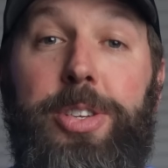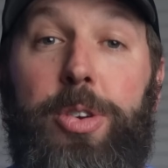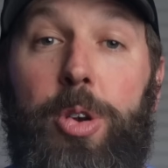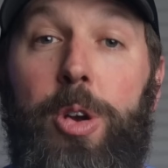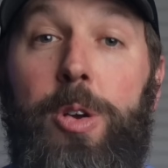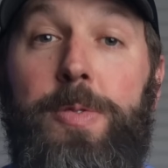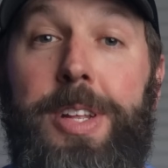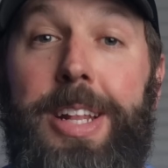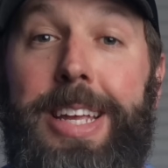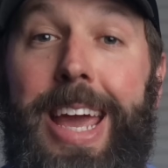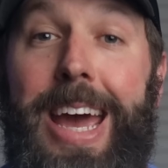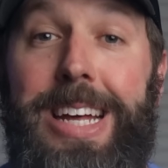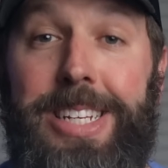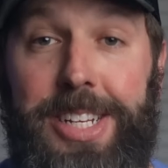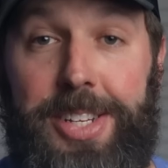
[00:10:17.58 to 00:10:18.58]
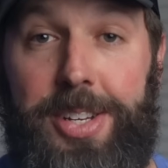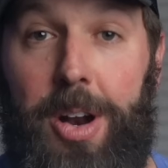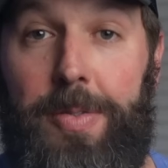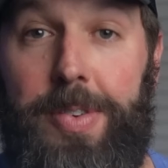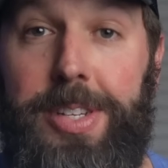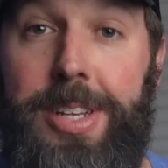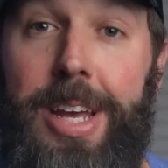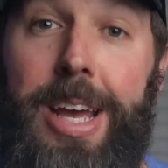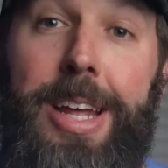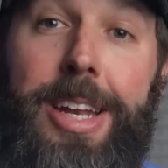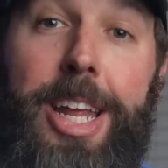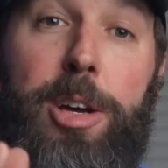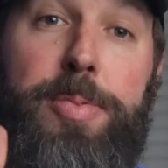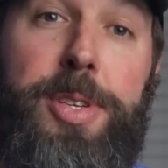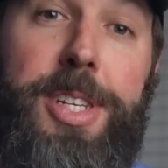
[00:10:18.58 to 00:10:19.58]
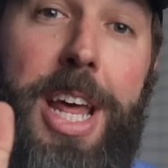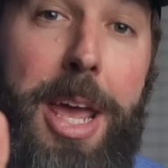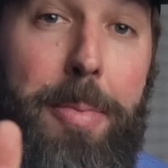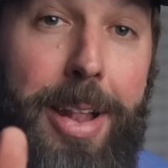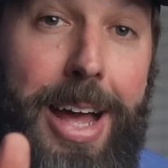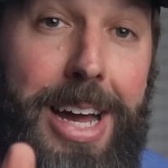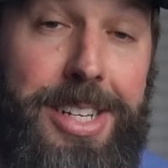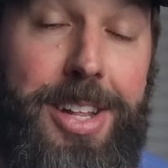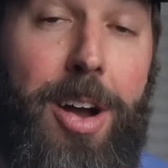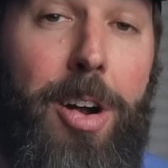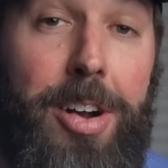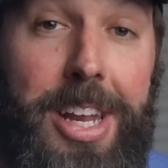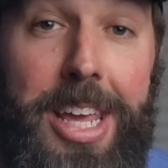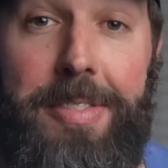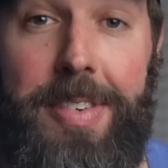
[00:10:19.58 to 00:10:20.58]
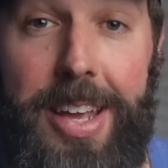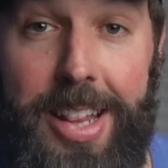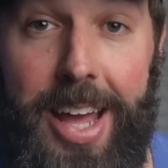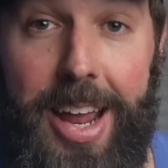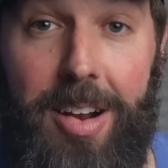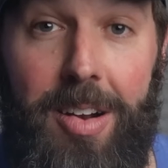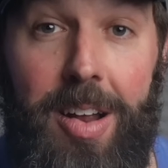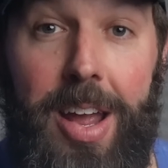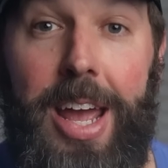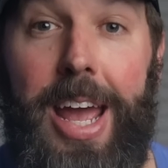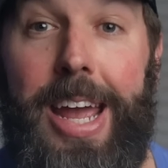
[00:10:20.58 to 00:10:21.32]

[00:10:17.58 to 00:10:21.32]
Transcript: grooves in the gasket surface to help stabilize the RTV layer